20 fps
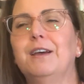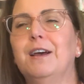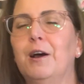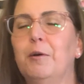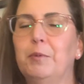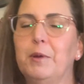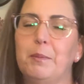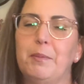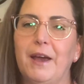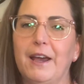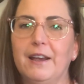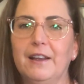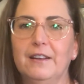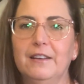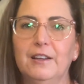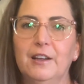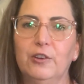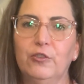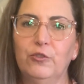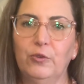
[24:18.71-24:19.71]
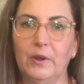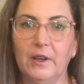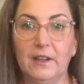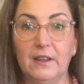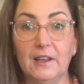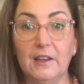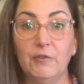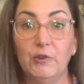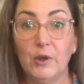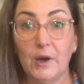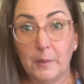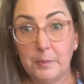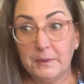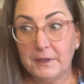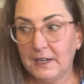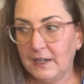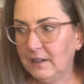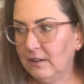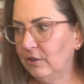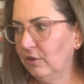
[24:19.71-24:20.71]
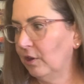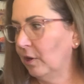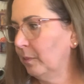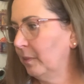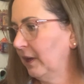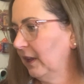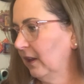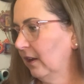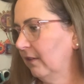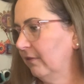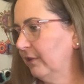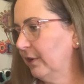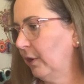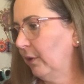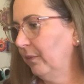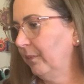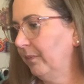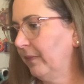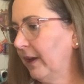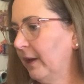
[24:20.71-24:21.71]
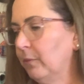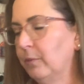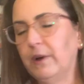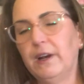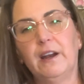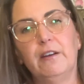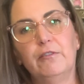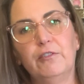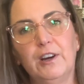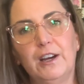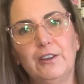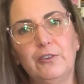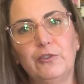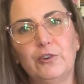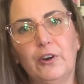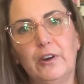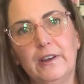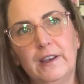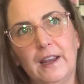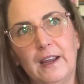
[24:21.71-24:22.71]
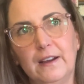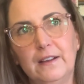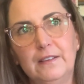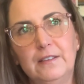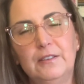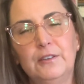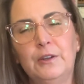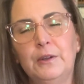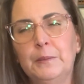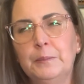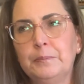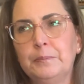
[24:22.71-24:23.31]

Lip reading: I'll be back in touch so I can give you updates on my love note and whatever I start next.